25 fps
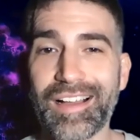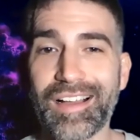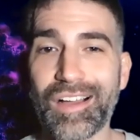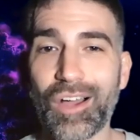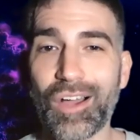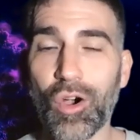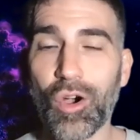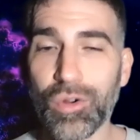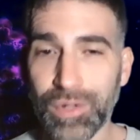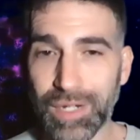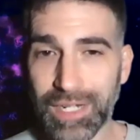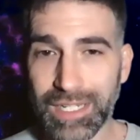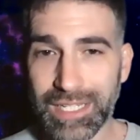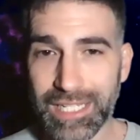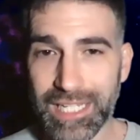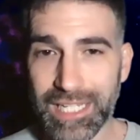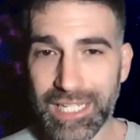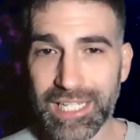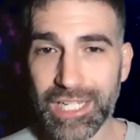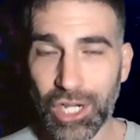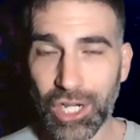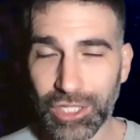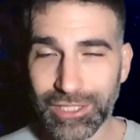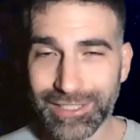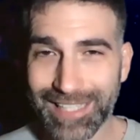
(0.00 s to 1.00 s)

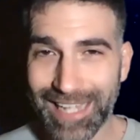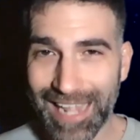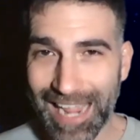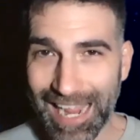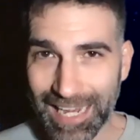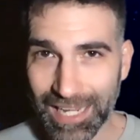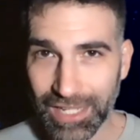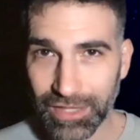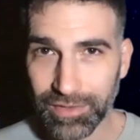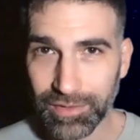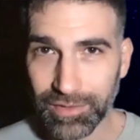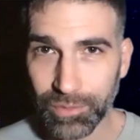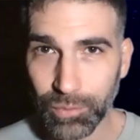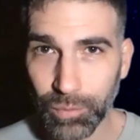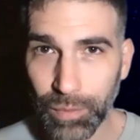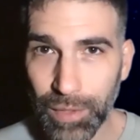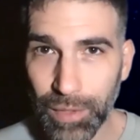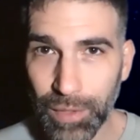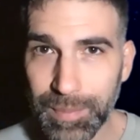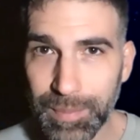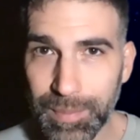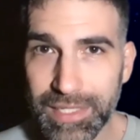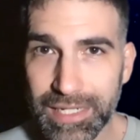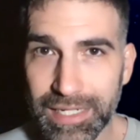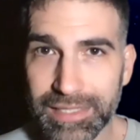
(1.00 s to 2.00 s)
already on the hackathon
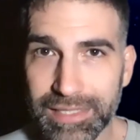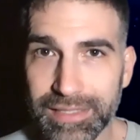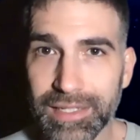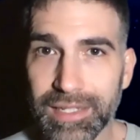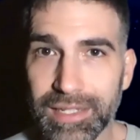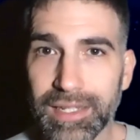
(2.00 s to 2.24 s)
website.